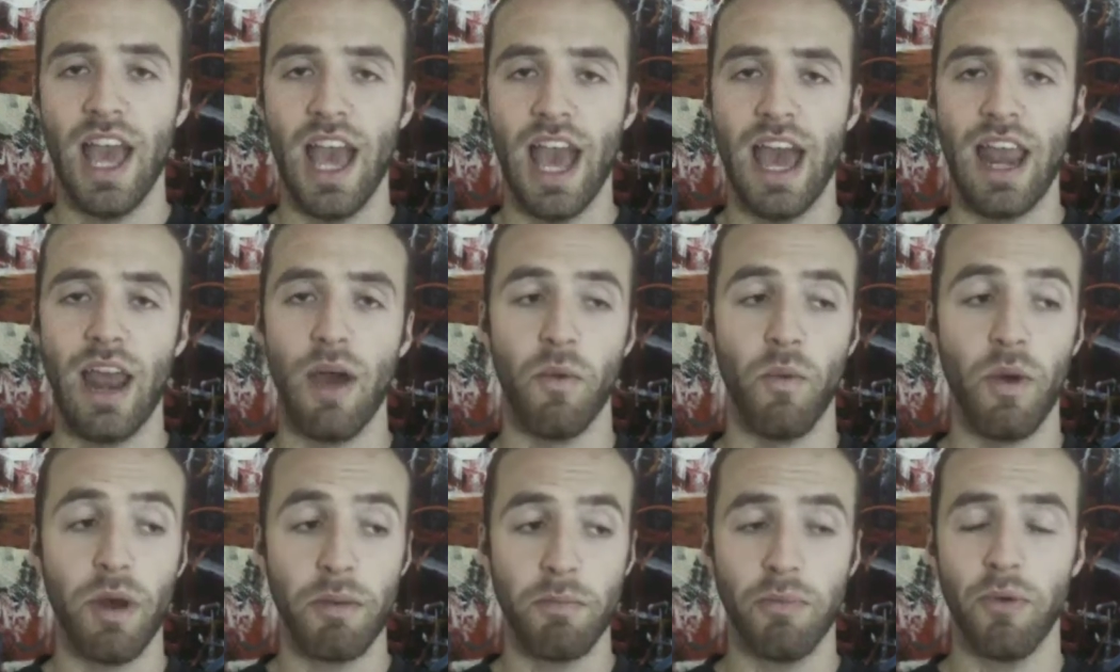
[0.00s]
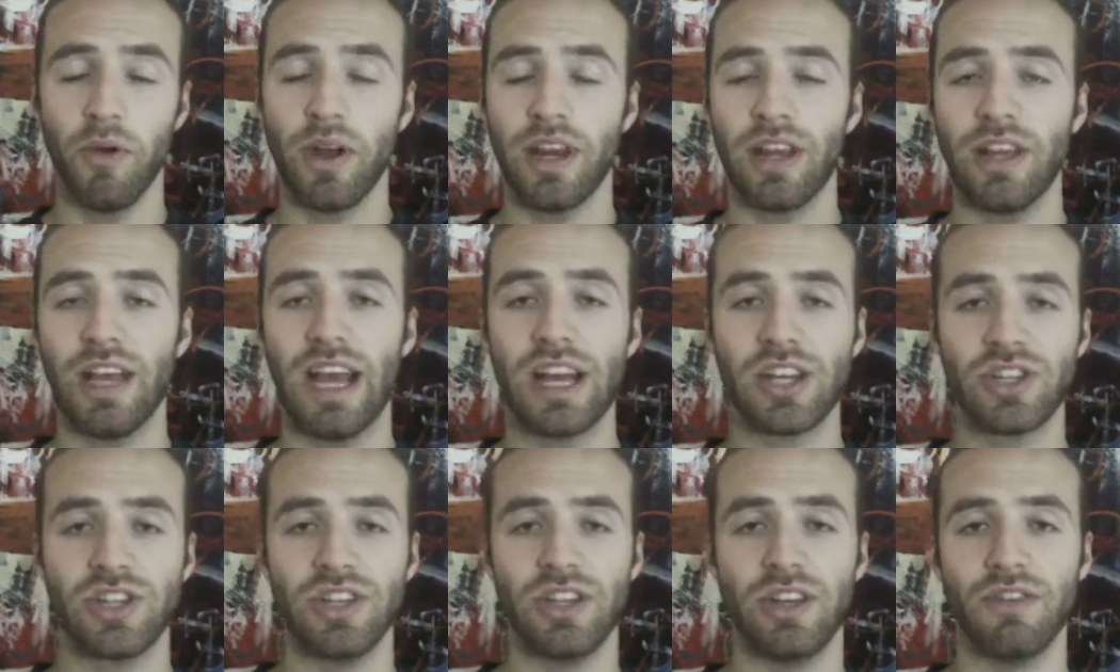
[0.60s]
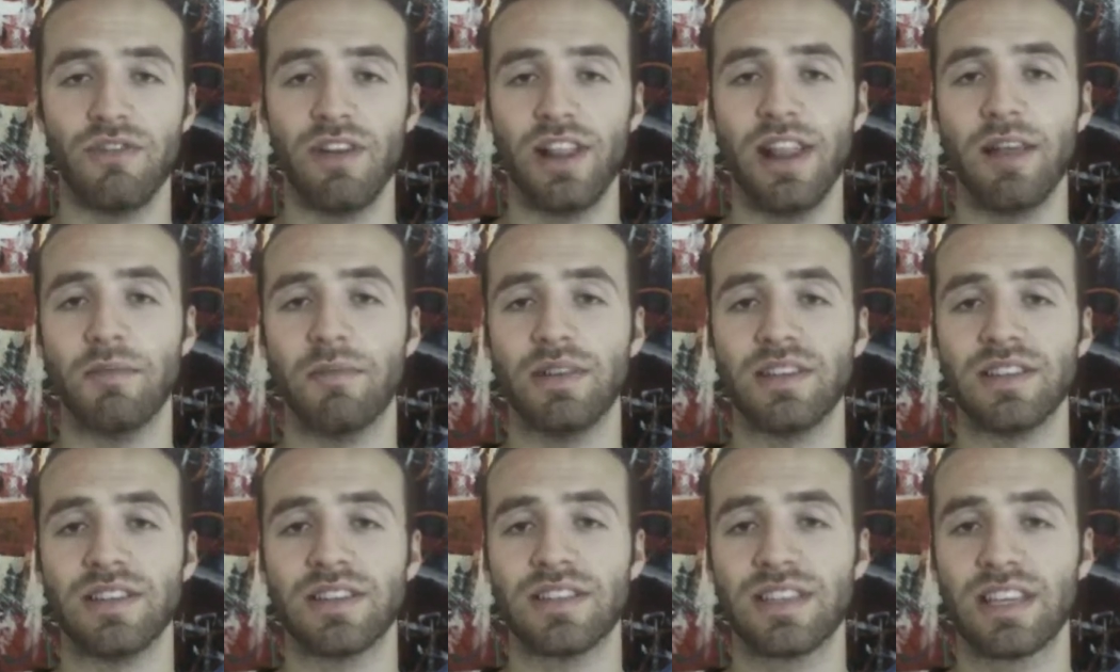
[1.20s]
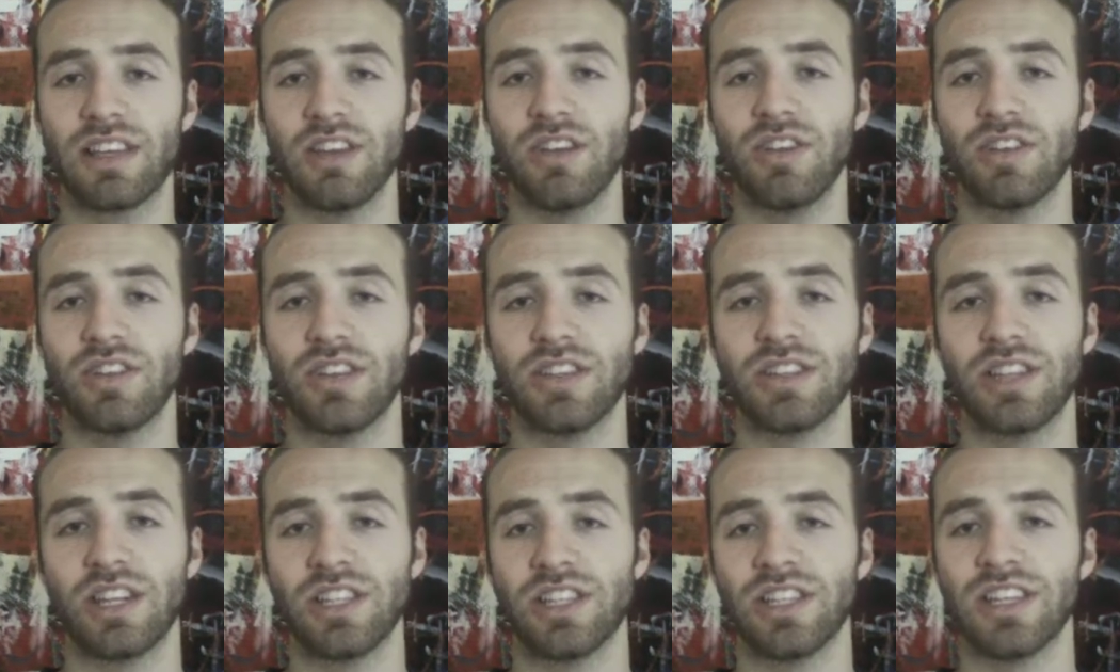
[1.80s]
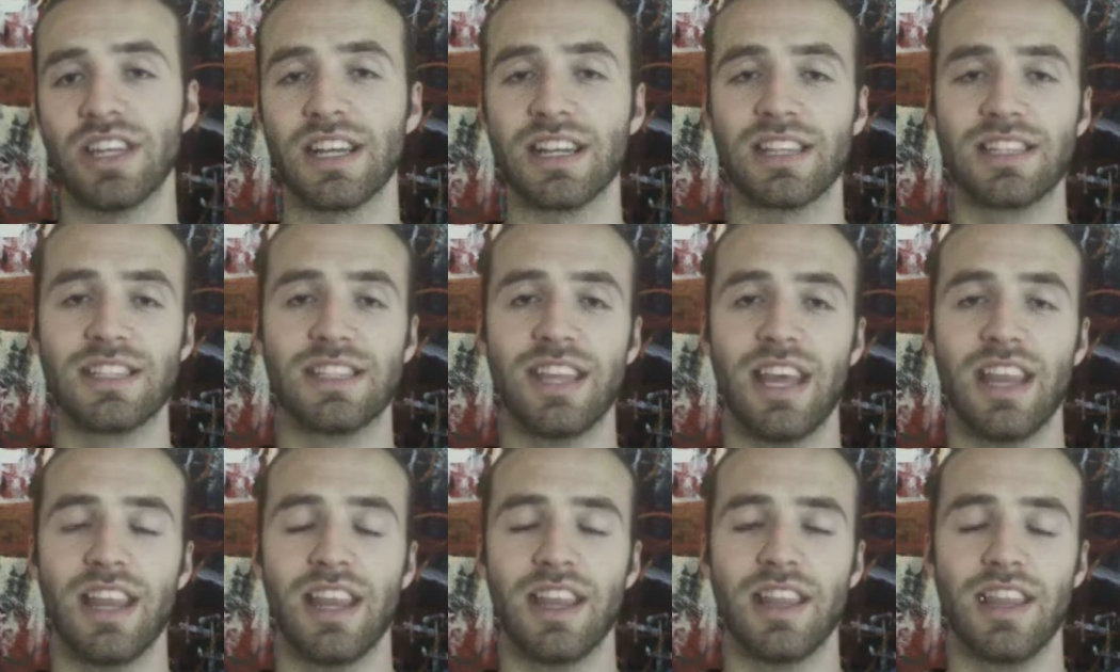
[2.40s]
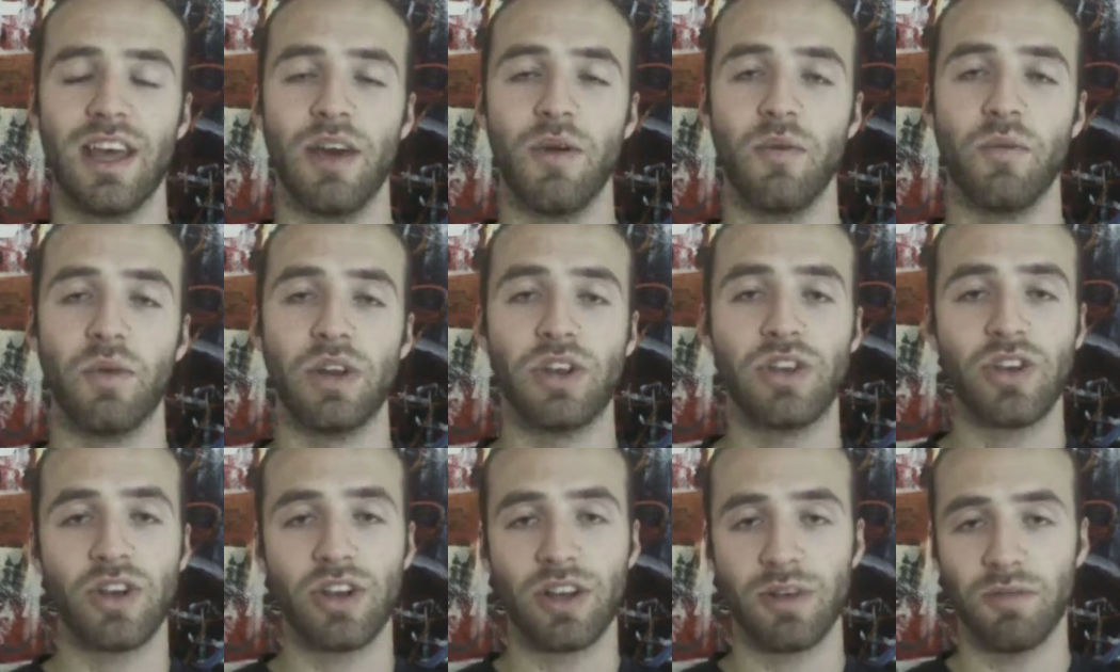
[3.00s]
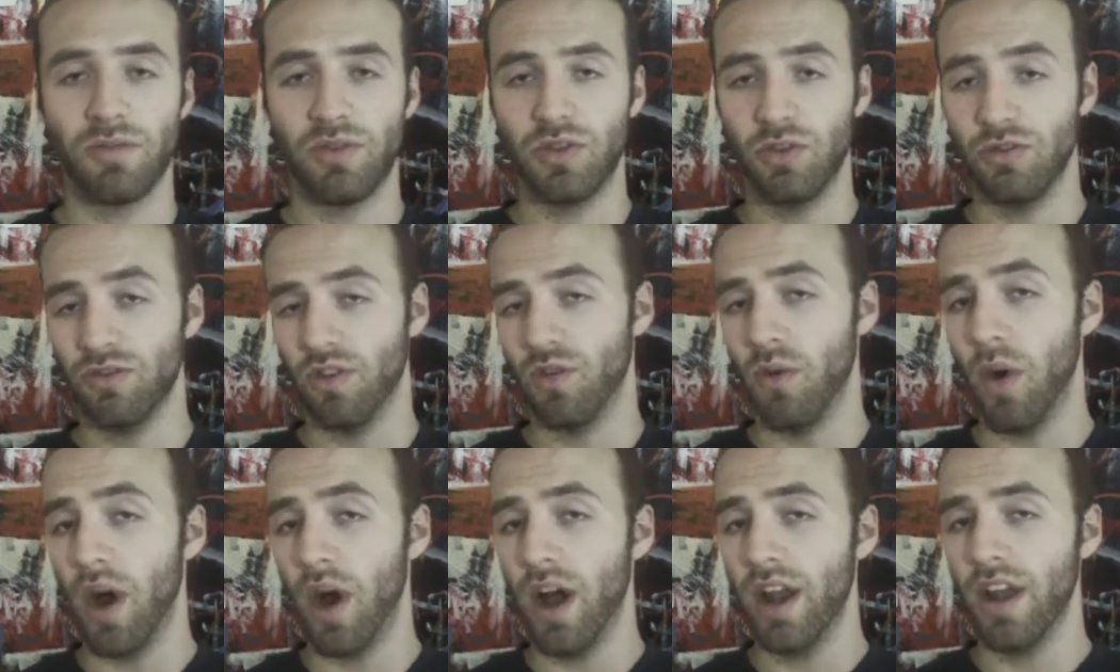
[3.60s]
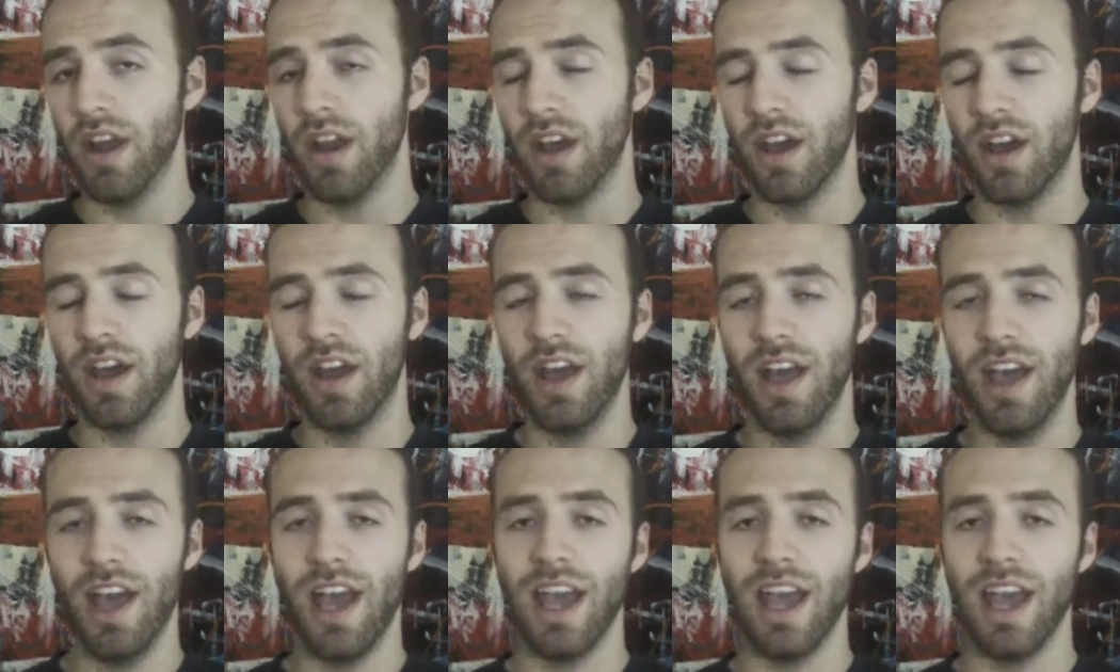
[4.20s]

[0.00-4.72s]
And at one point he actually developed his skill to such an extent that we took him to Rwanda,